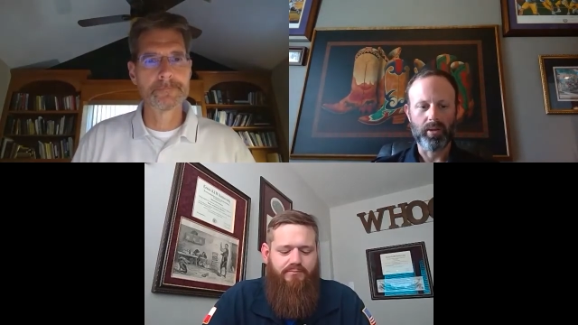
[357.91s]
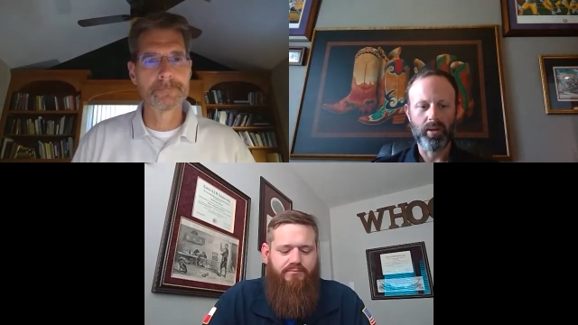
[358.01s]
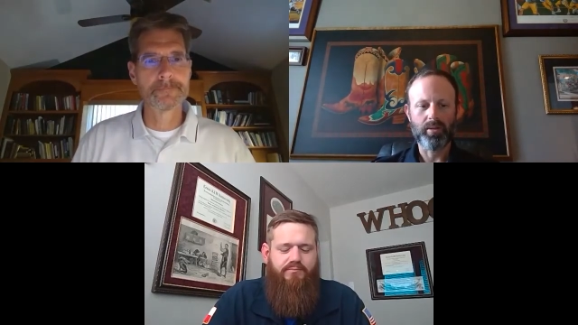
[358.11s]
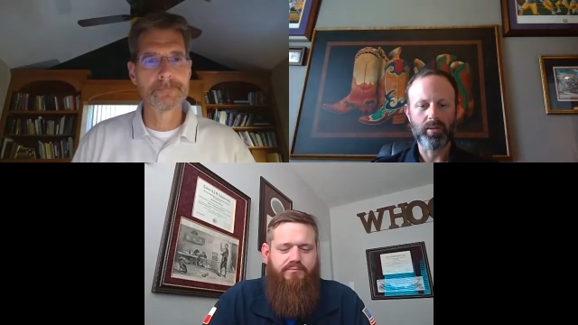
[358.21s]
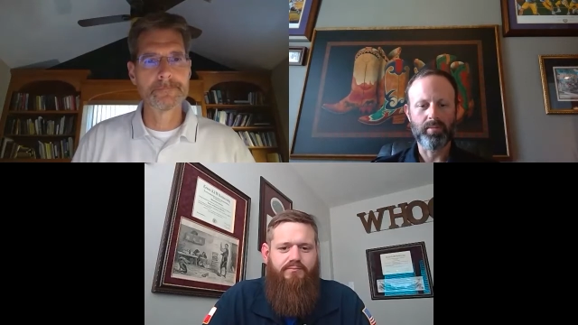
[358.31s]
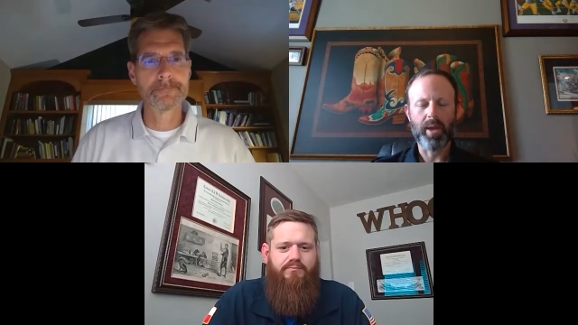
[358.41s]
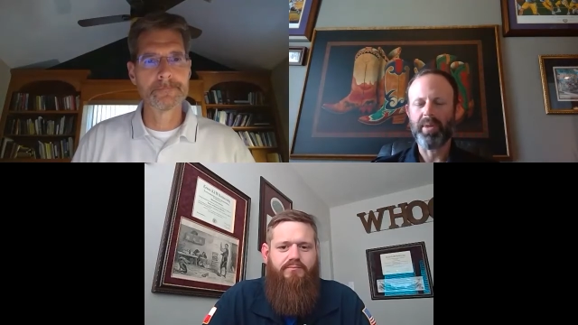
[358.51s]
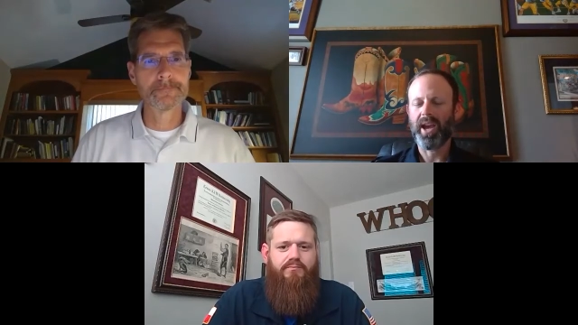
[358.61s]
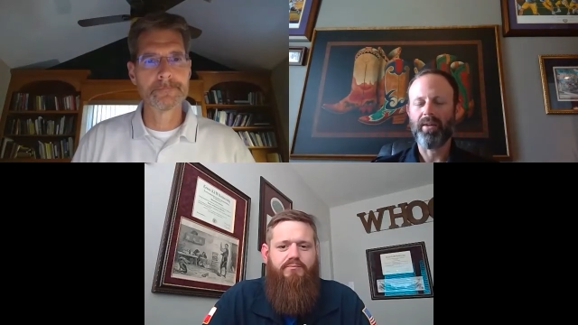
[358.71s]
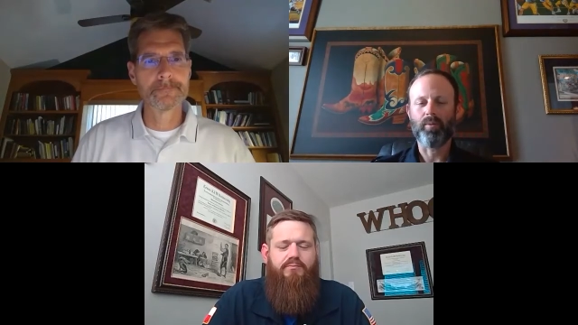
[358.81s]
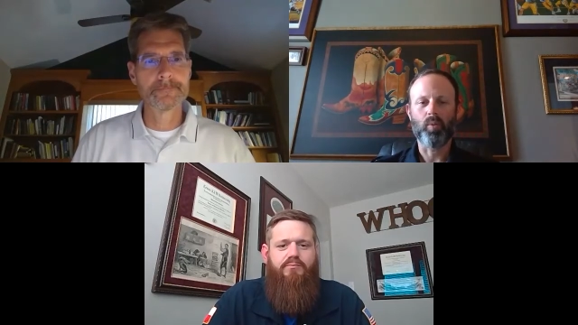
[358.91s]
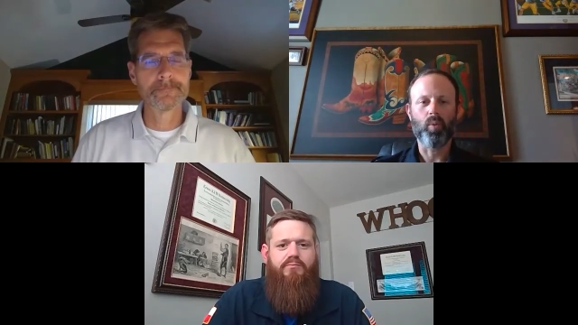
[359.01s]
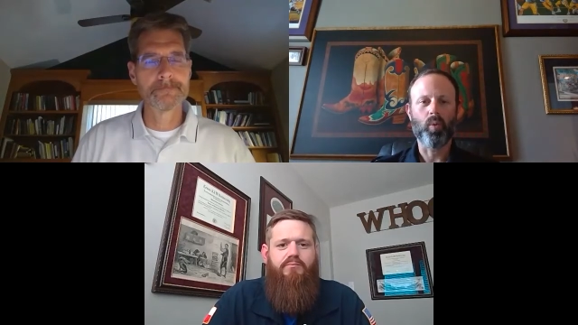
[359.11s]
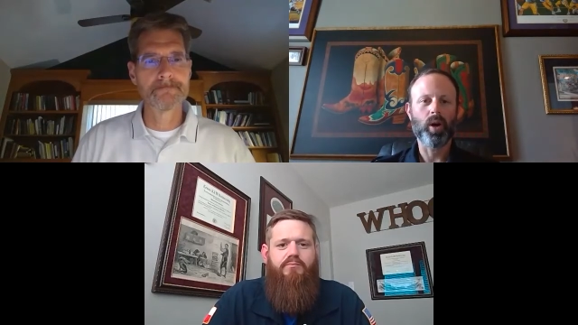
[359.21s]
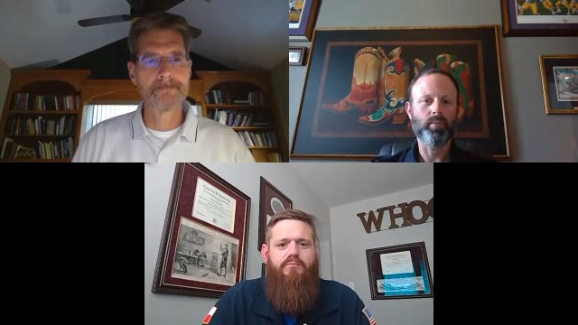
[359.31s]
Speaker 1: you maybe have
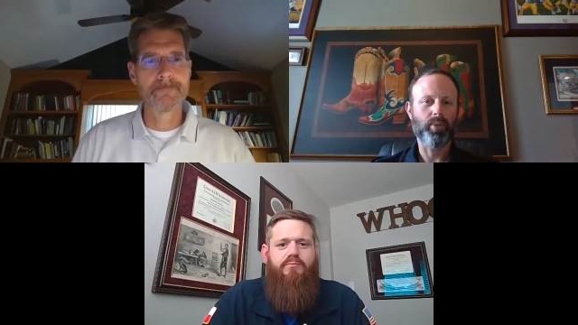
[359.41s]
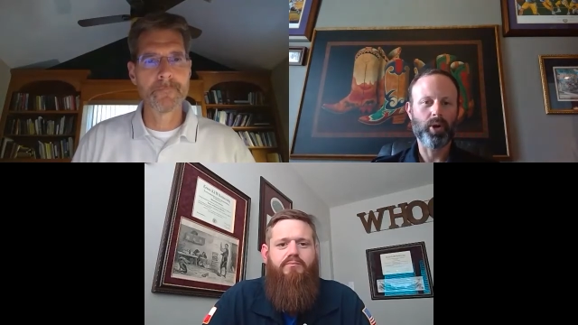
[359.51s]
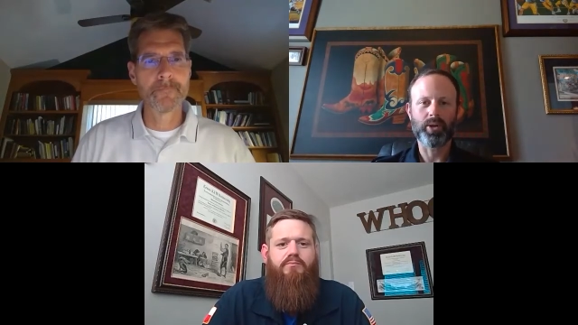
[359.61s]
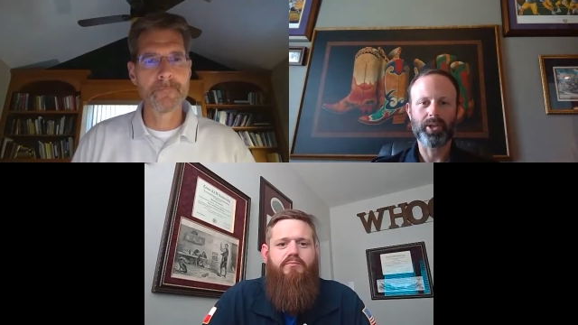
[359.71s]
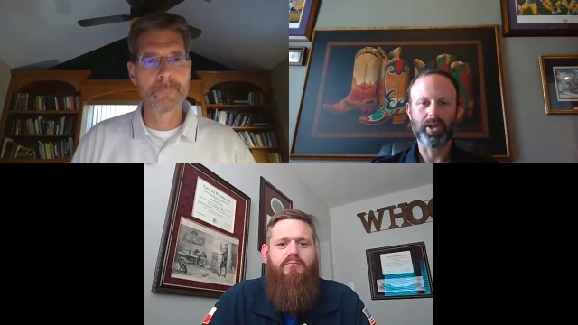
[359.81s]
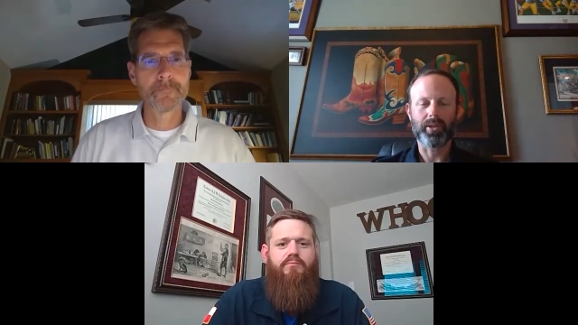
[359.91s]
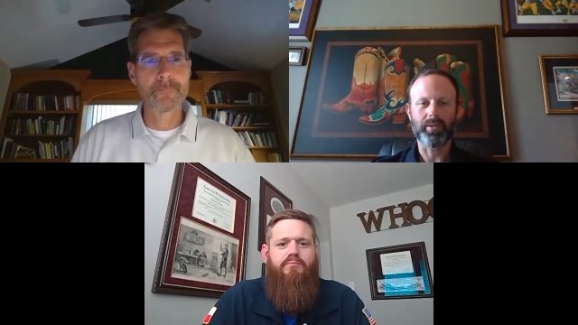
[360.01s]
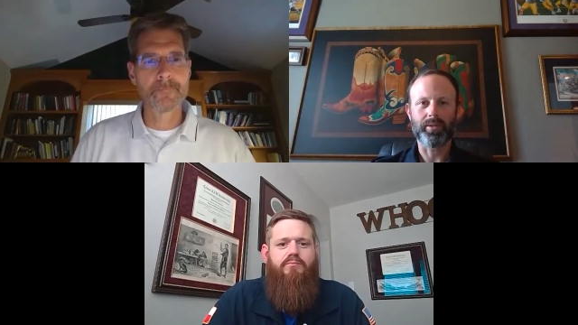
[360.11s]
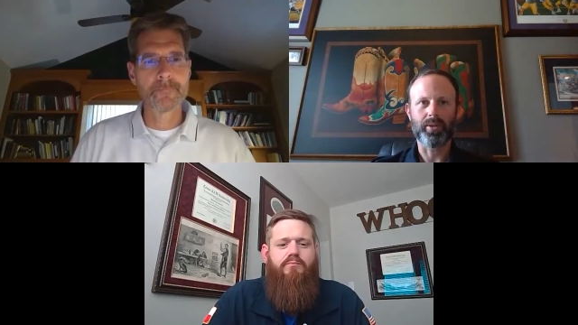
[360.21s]
one person